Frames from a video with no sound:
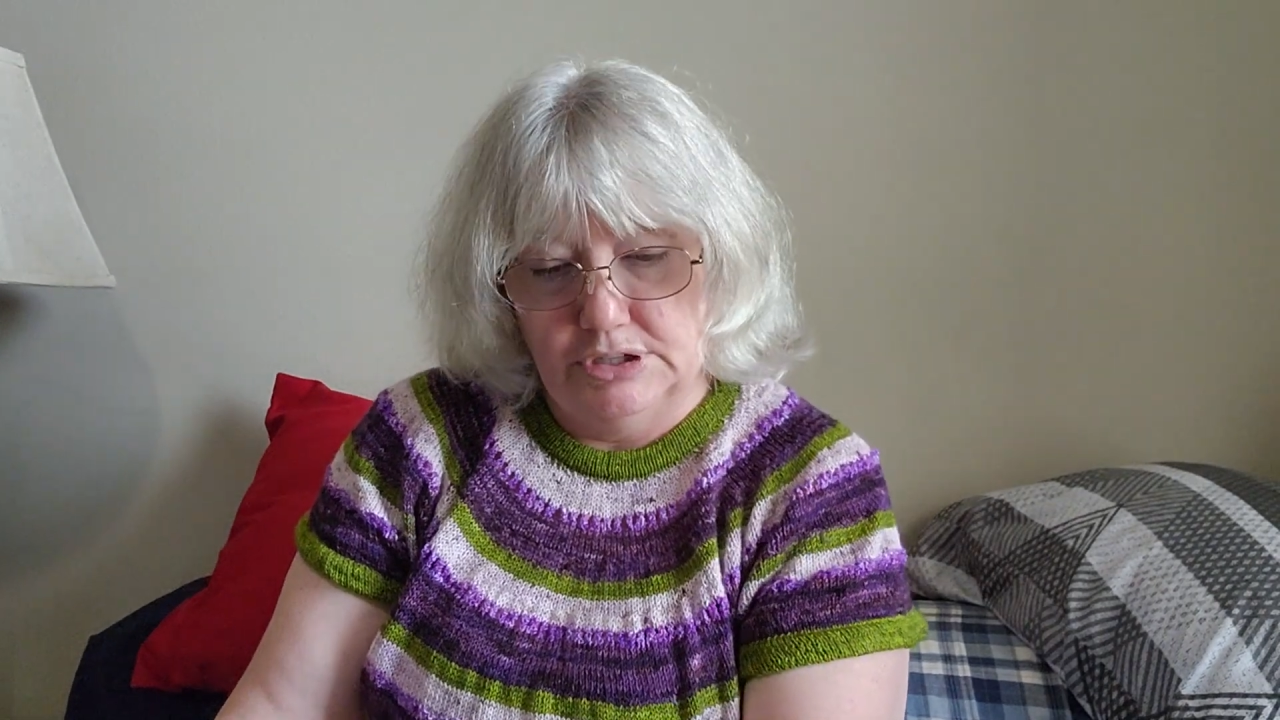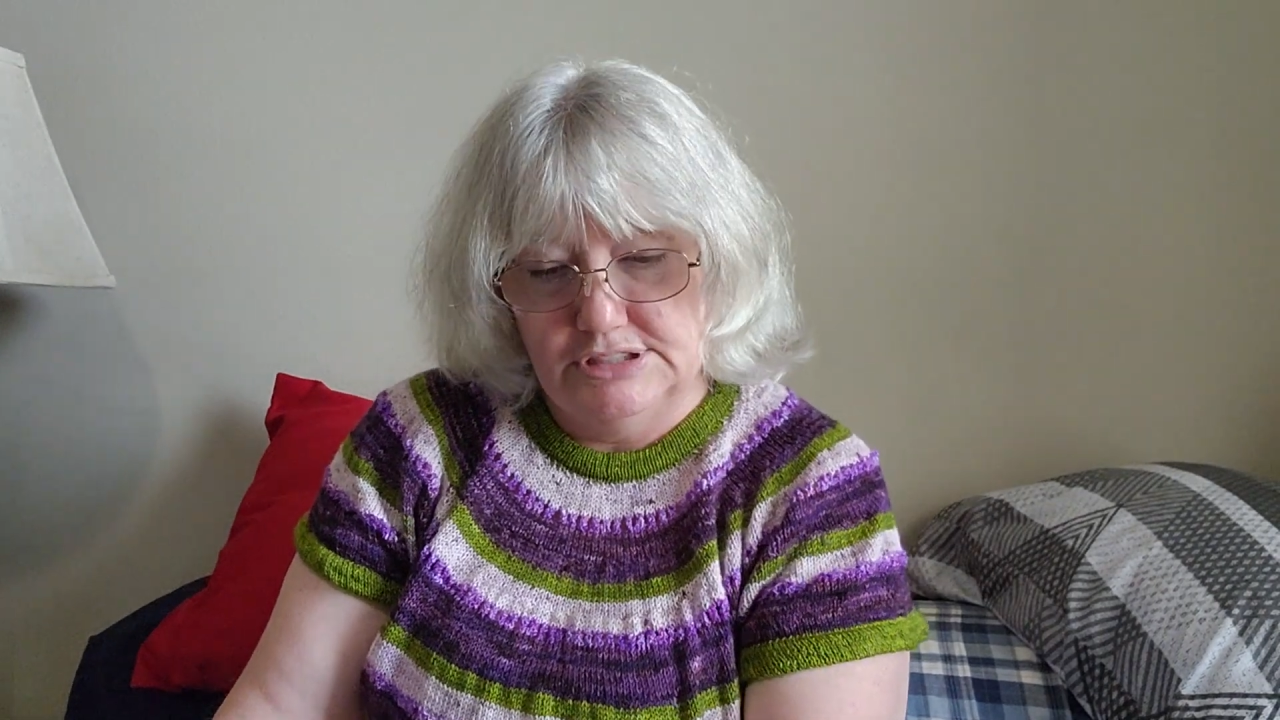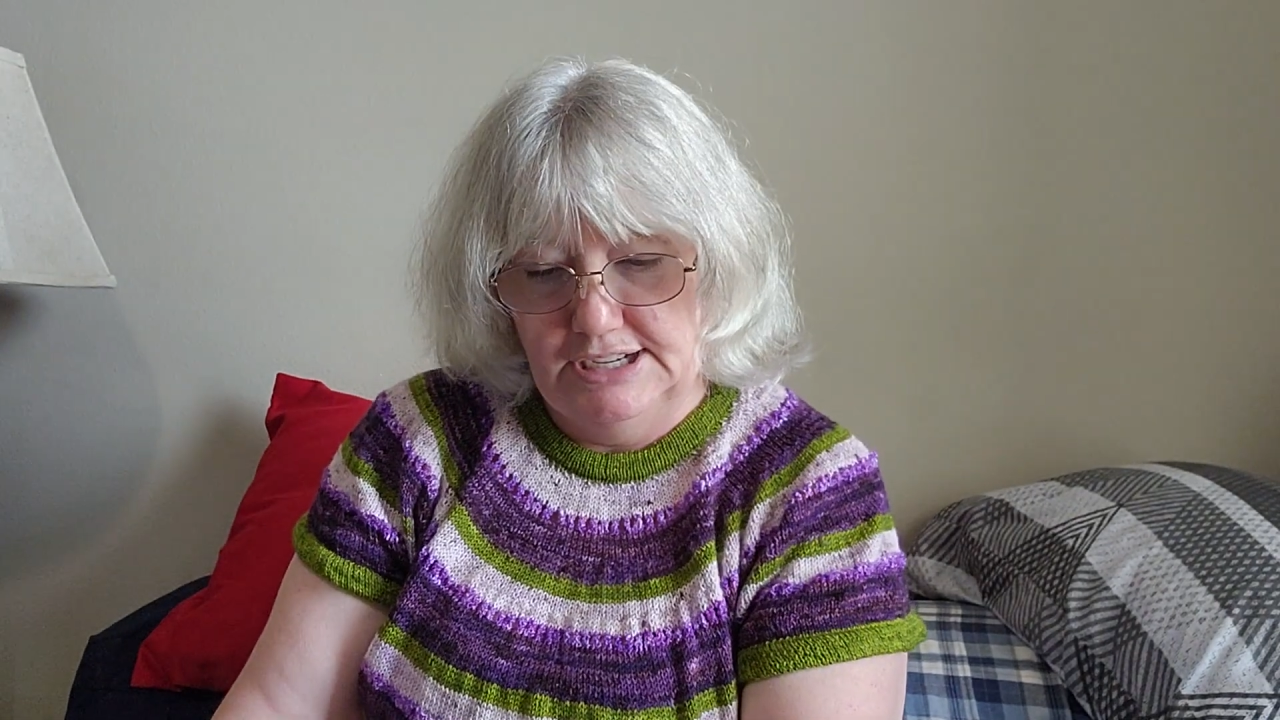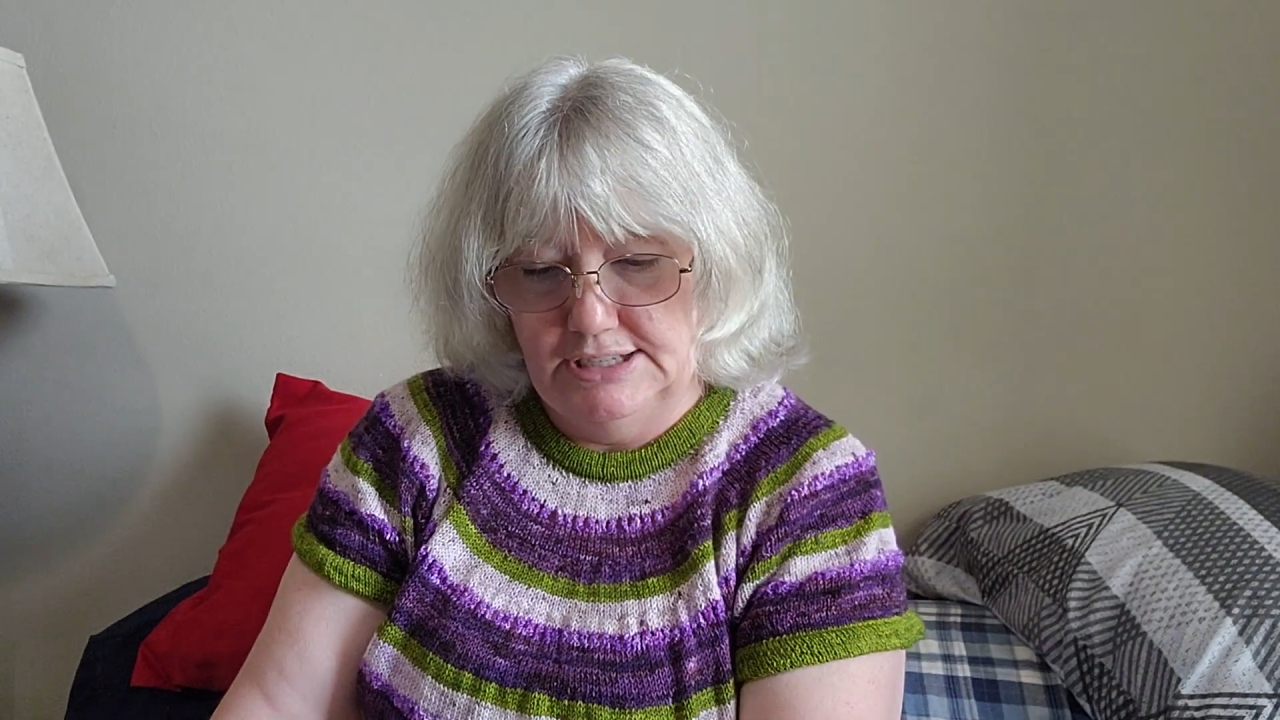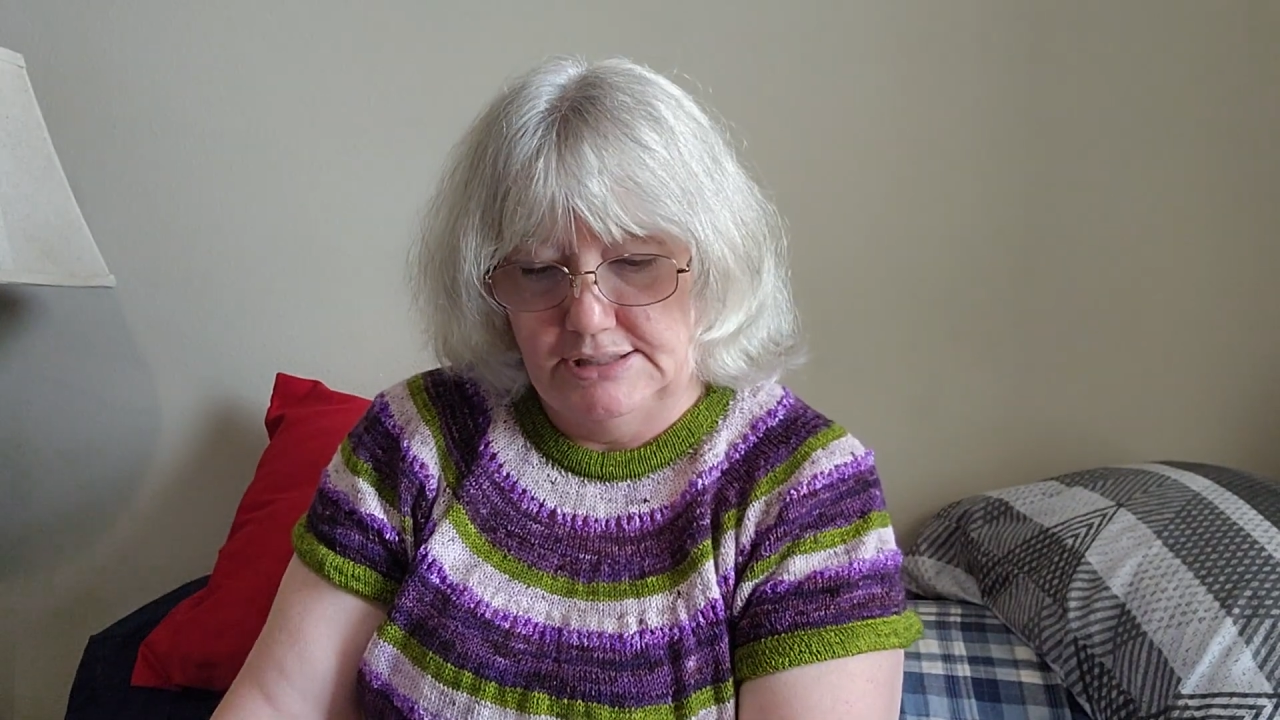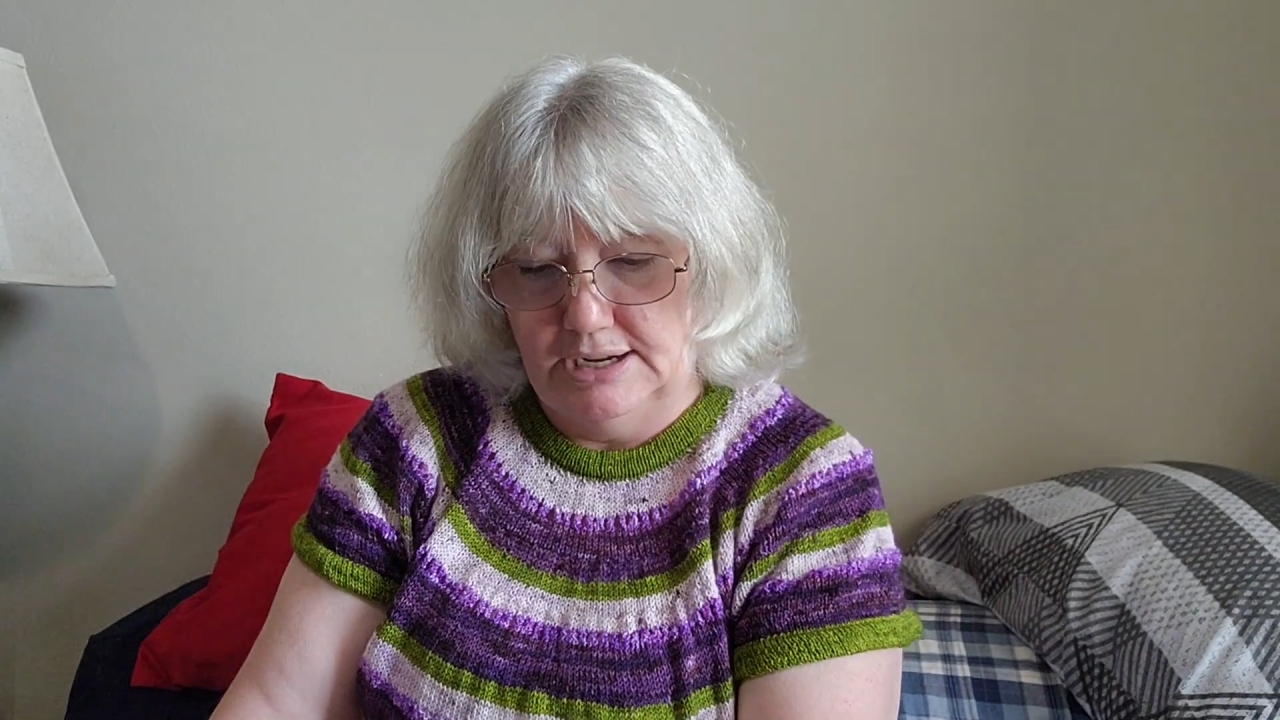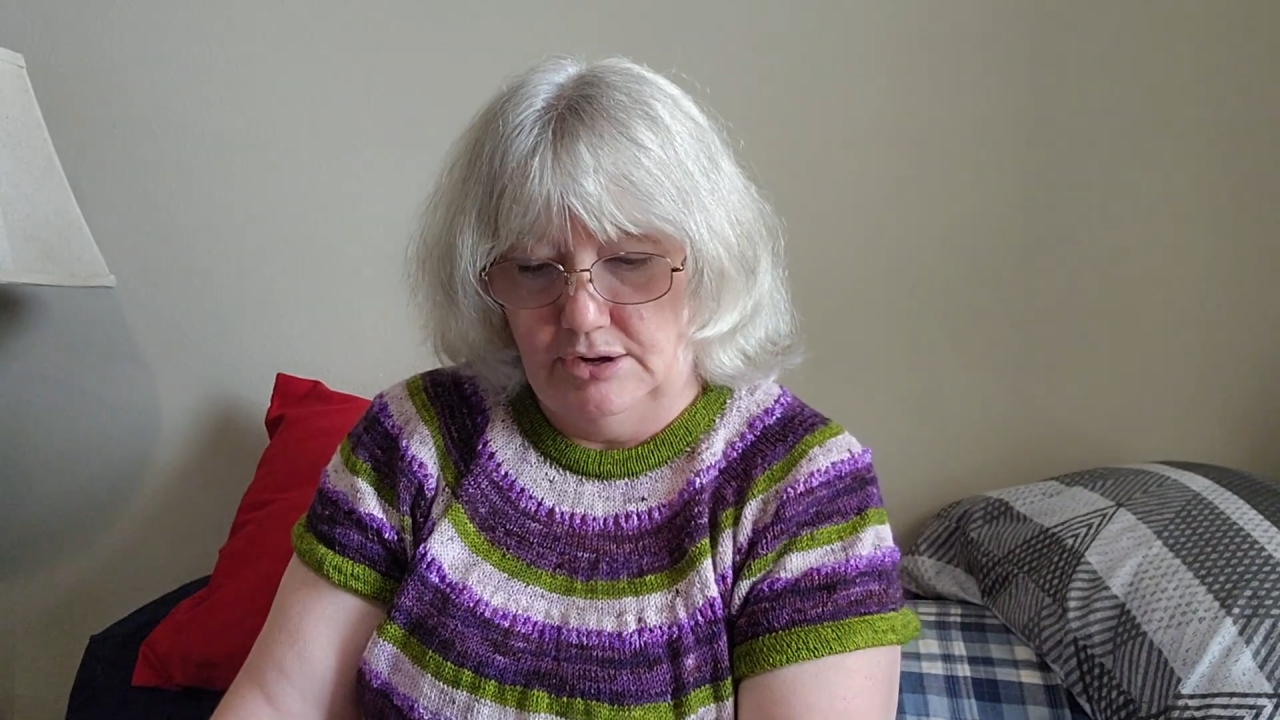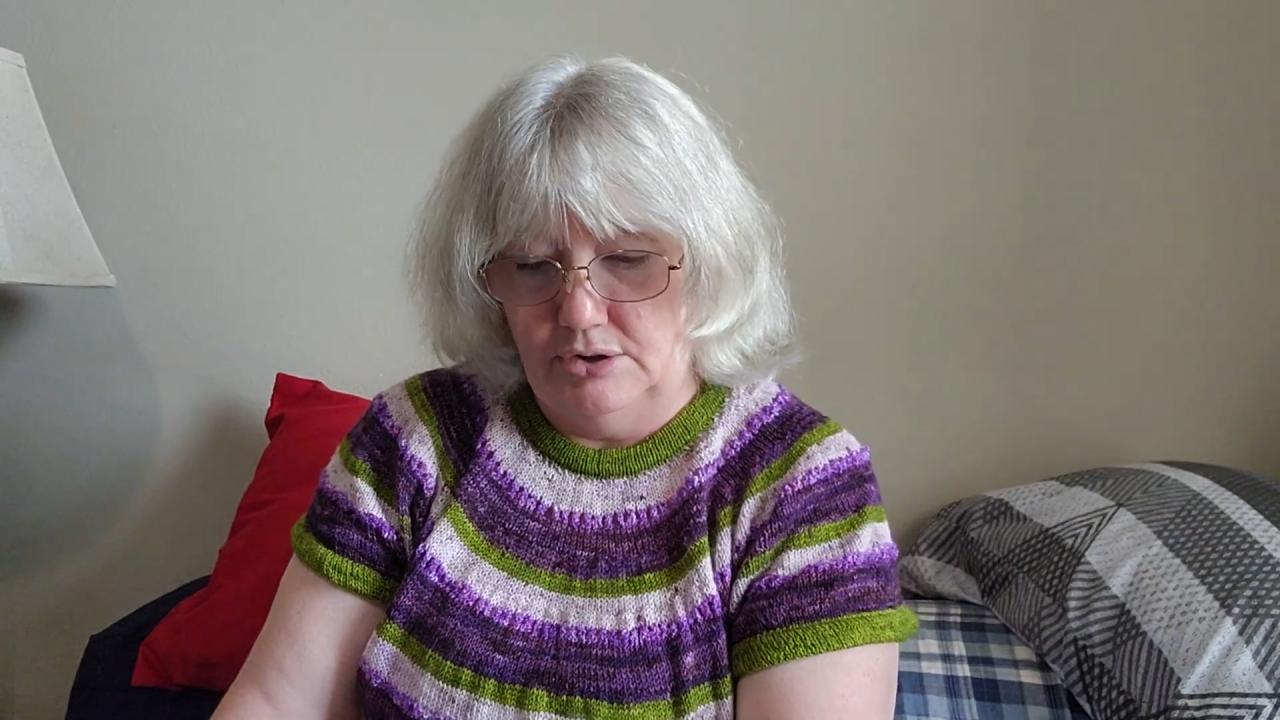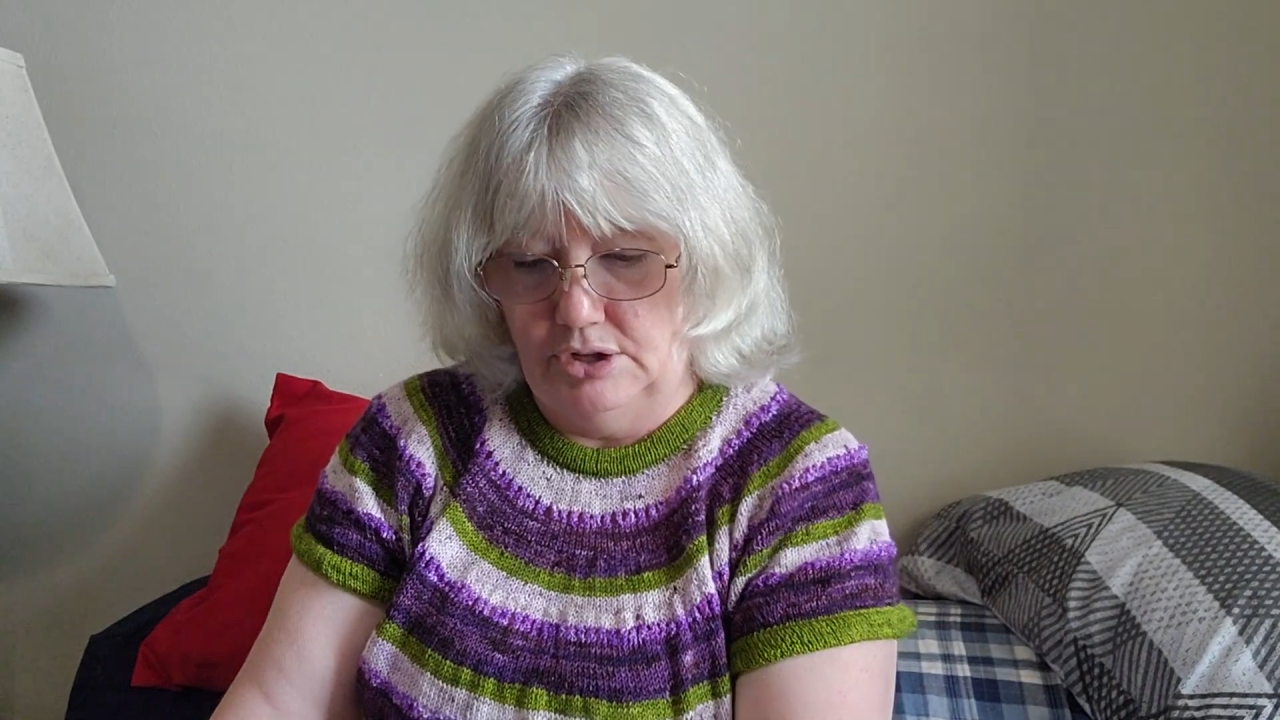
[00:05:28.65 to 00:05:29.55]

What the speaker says: detail.